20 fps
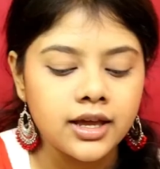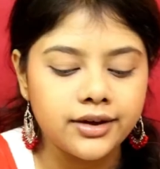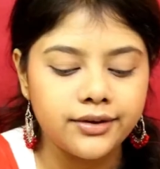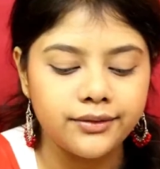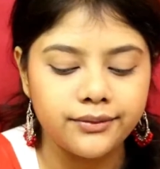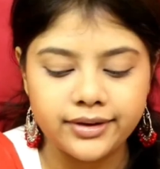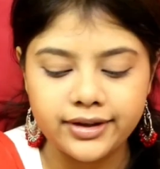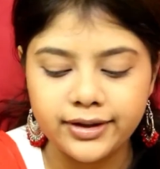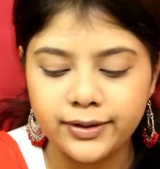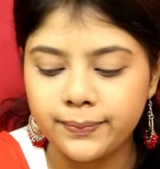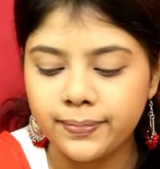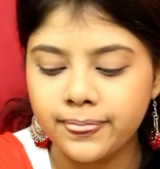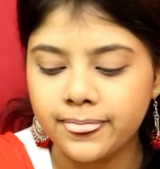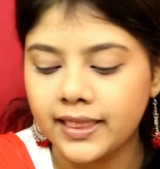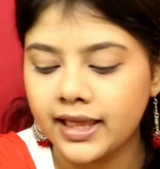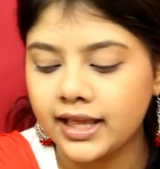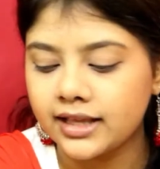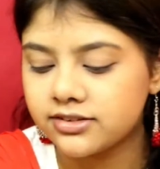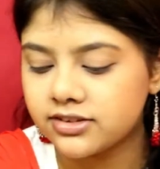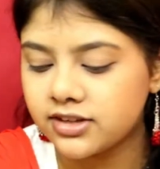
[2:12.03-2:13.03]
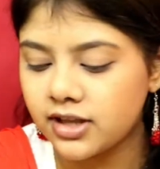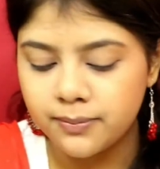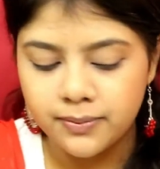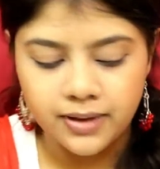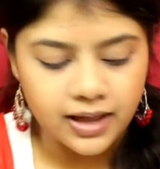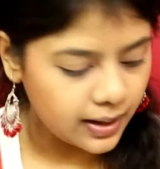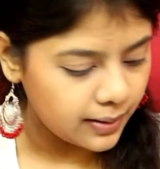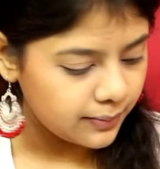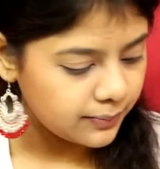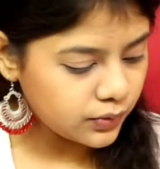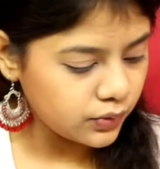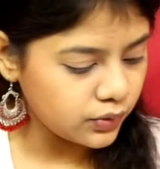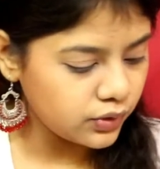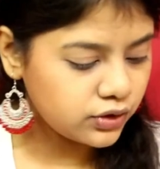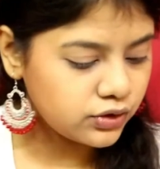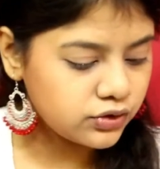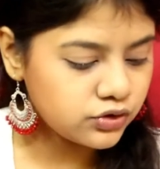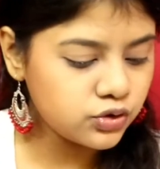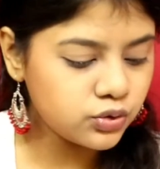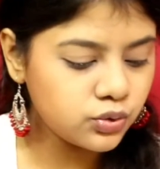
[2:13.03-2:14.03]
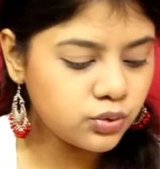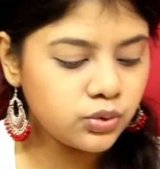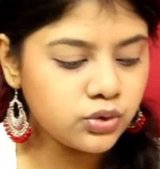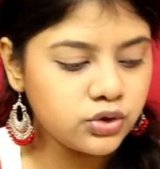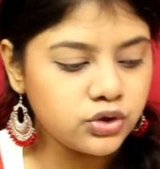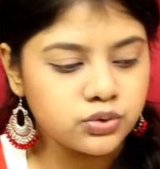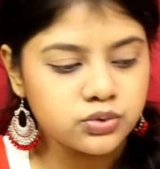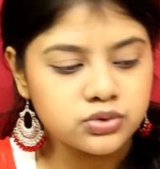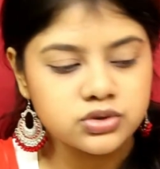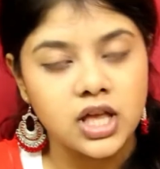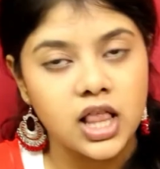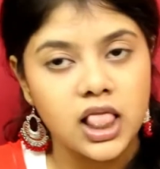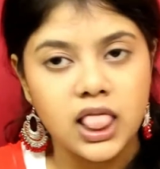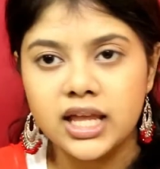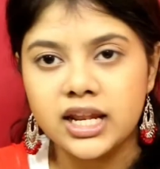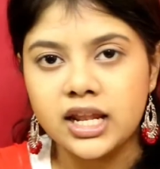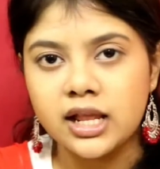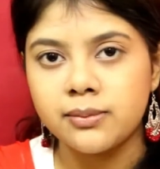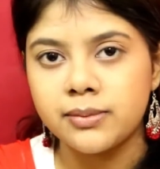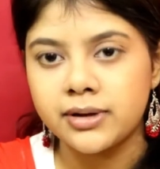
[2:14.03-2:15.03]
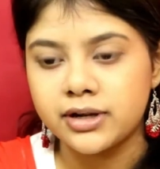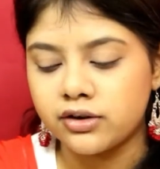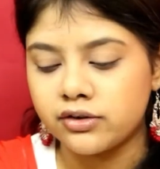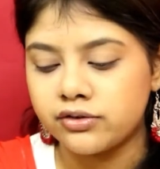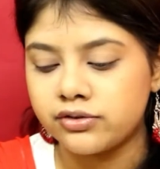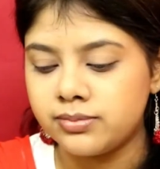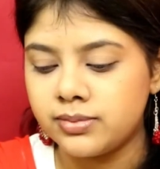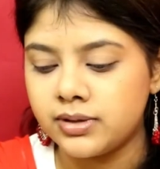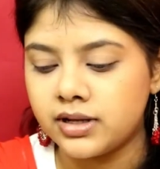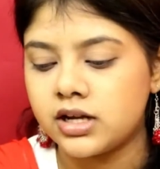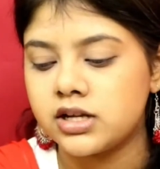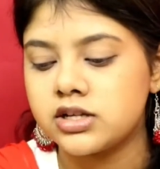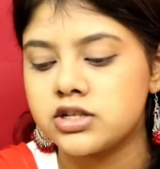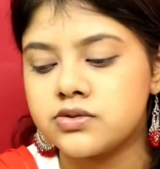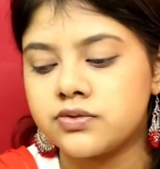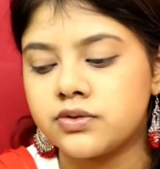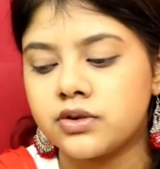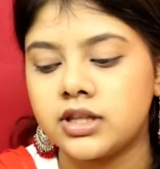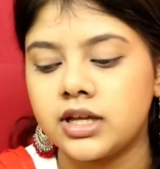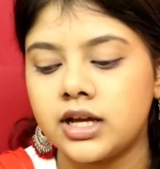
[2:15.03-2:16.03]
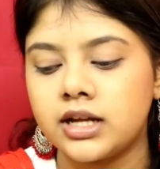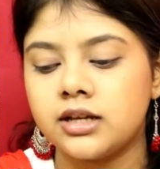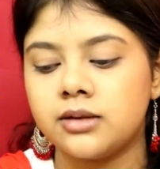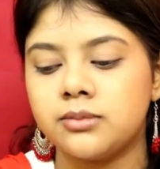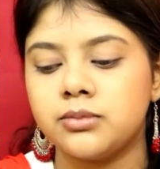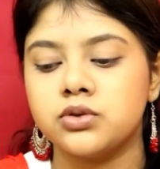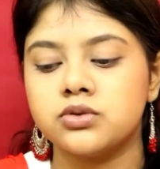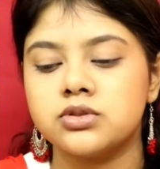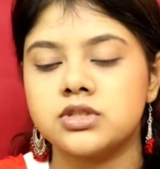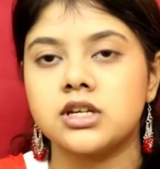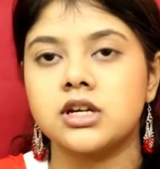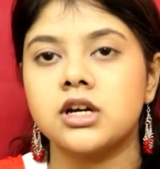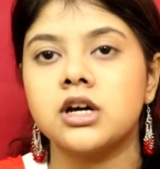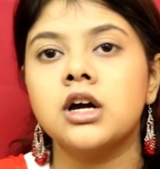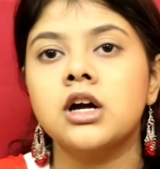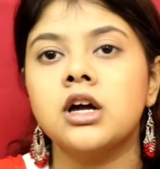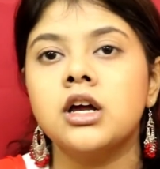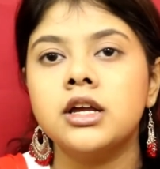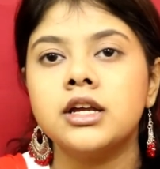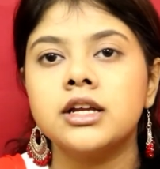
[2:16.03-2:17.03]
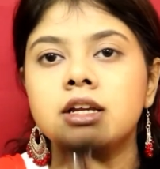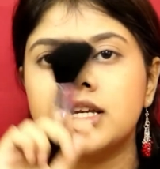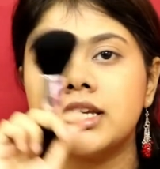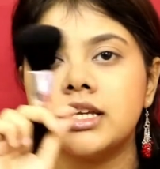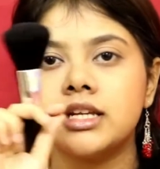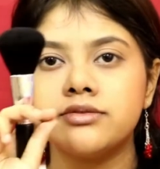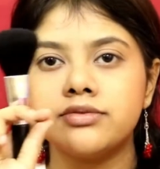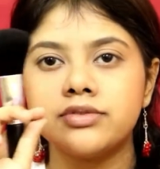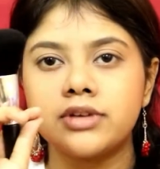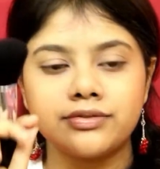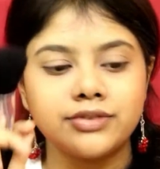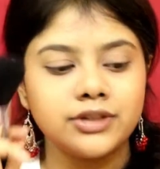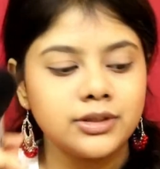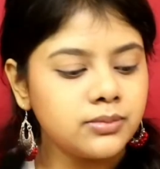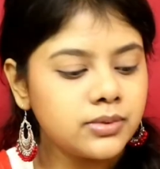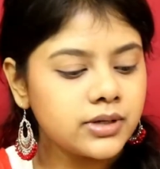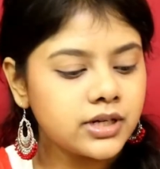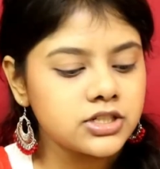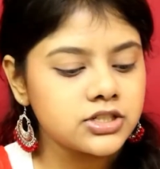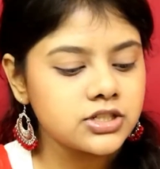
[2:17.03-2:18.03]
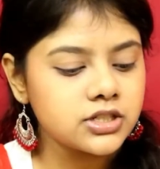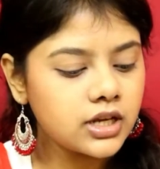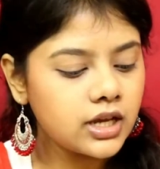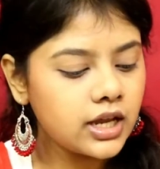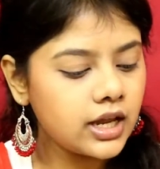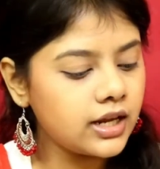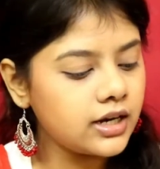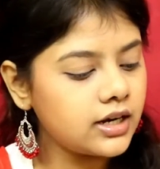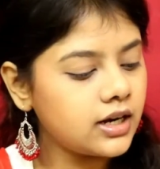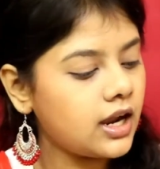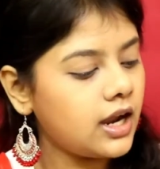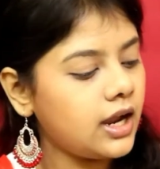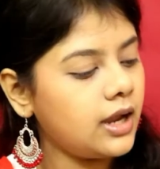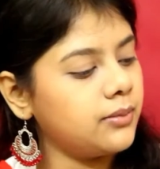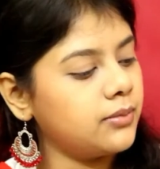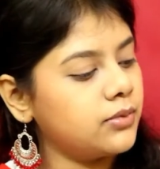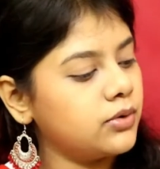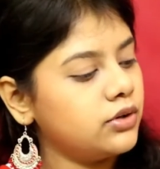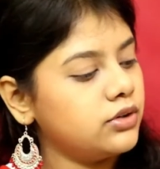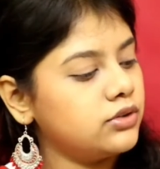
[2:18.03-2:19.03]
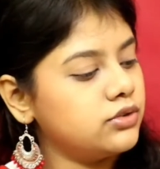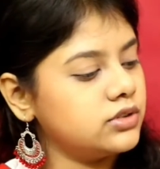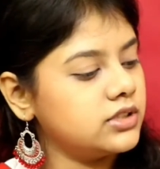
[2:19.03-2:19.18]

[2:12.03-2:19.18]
Okay, next up I'm going to use a little bit of blush. For that I'm using a clean fluffy brush, and I'm going to